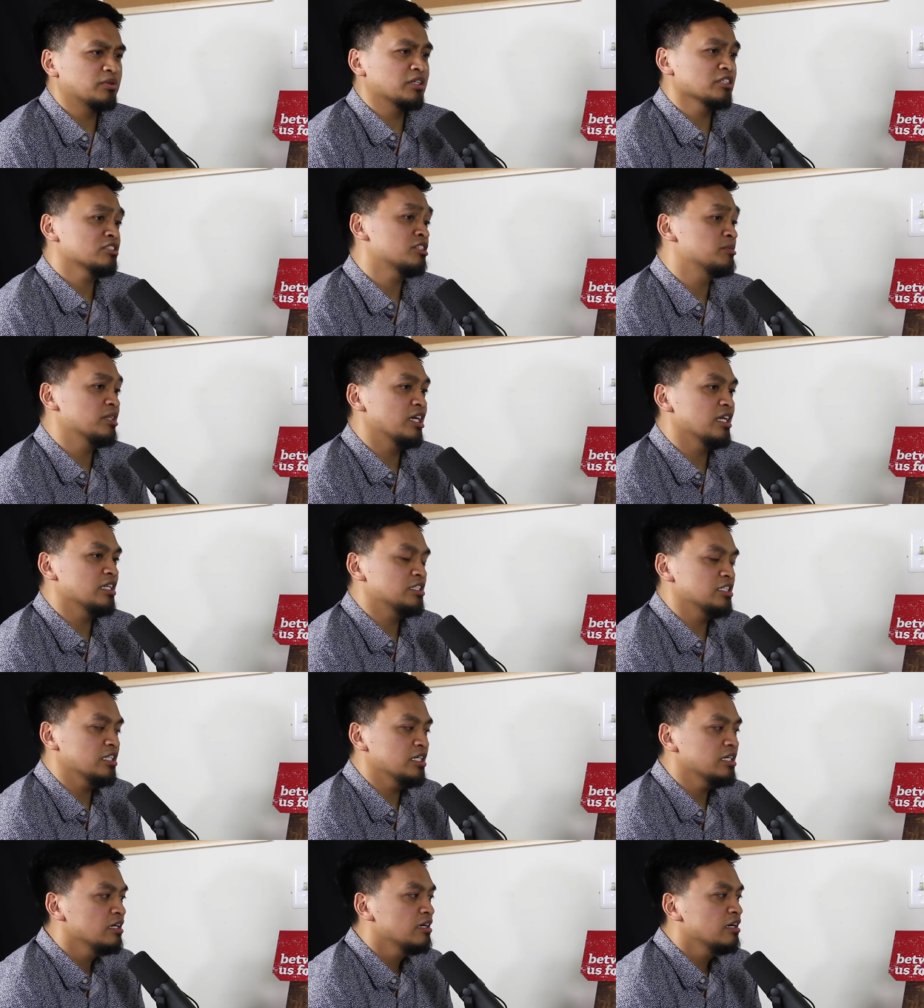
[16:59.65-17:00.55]
the wrong
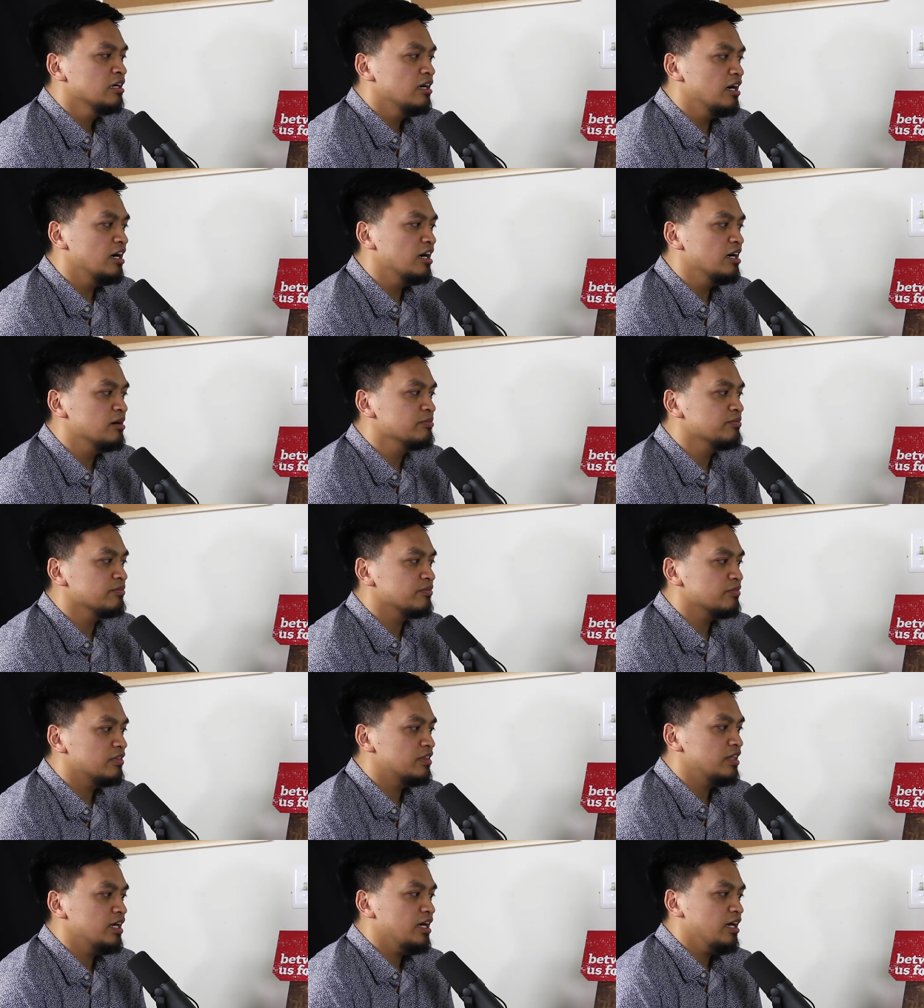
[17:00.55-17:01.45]
terminology, um
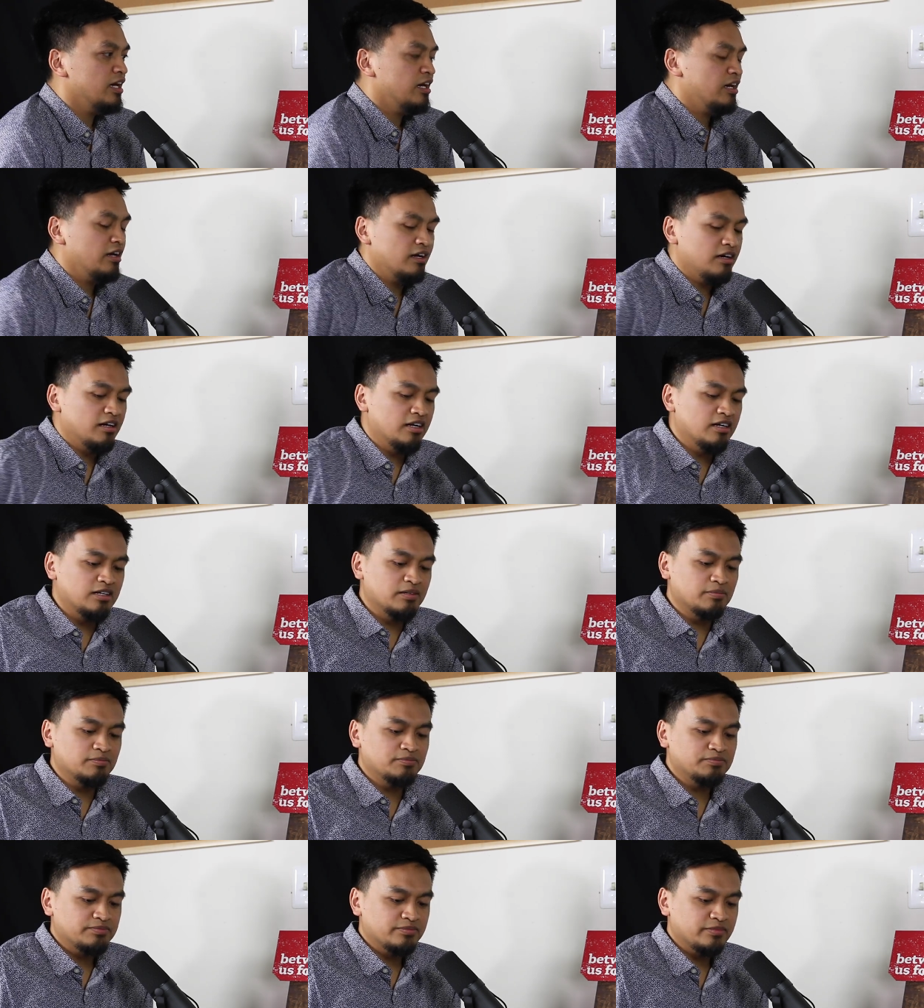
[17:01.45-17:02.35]
they
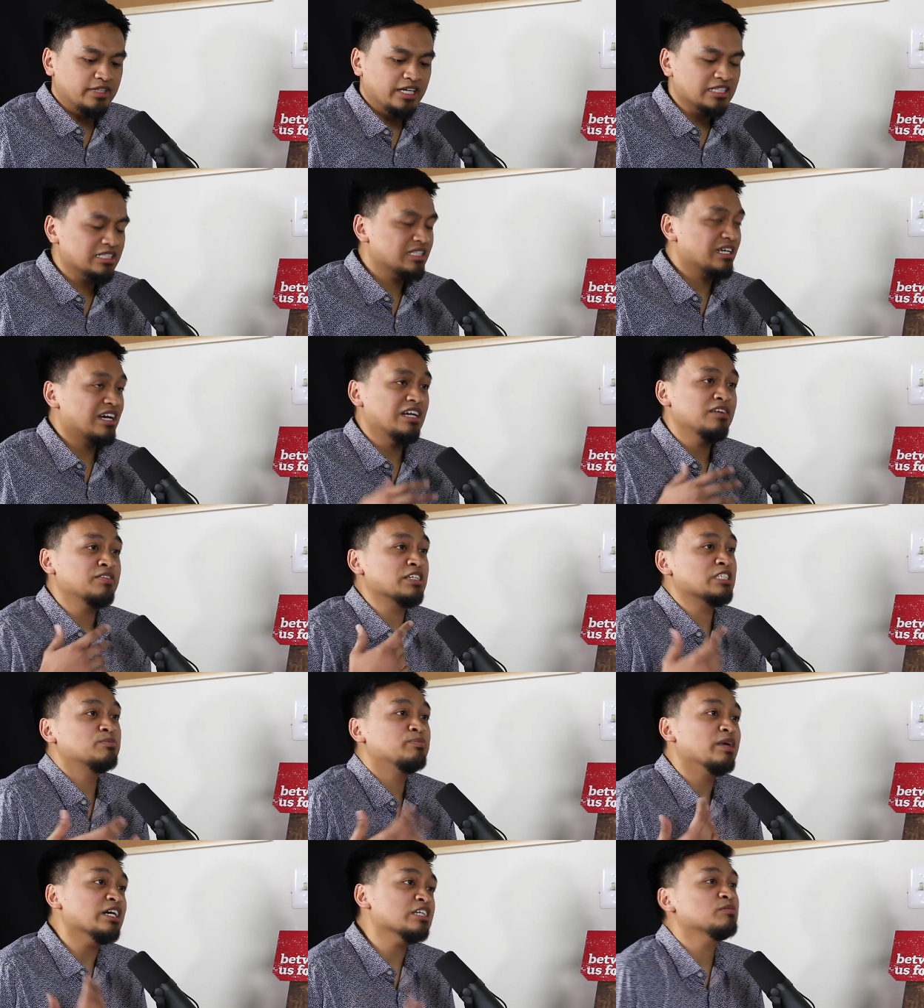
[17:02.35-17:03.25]
uh they kind of
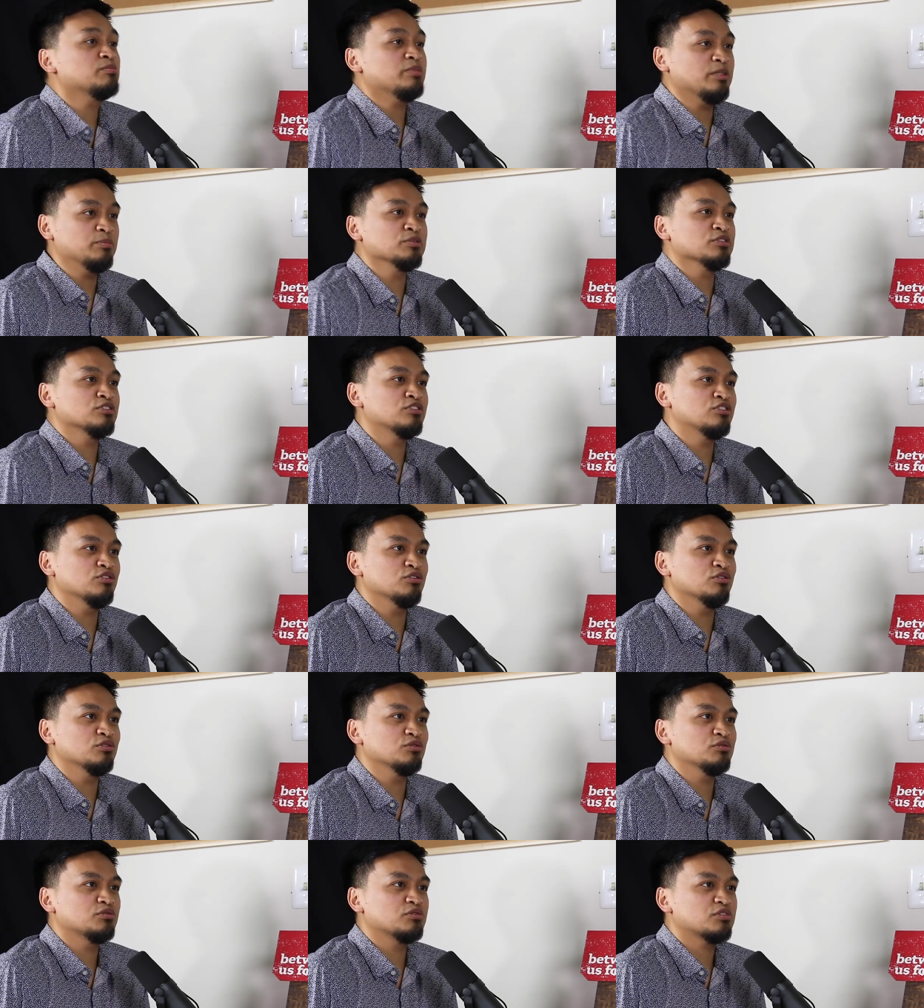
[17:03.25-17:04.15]
expect people
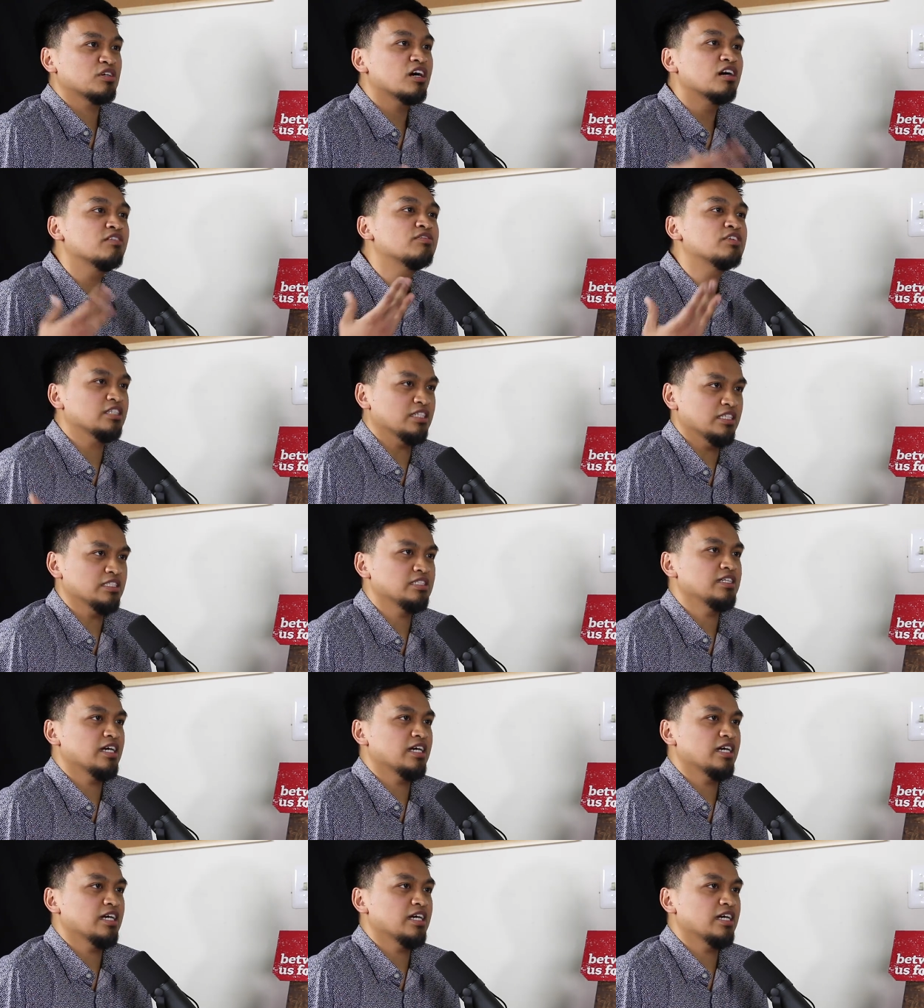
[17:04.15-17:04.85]
to cover these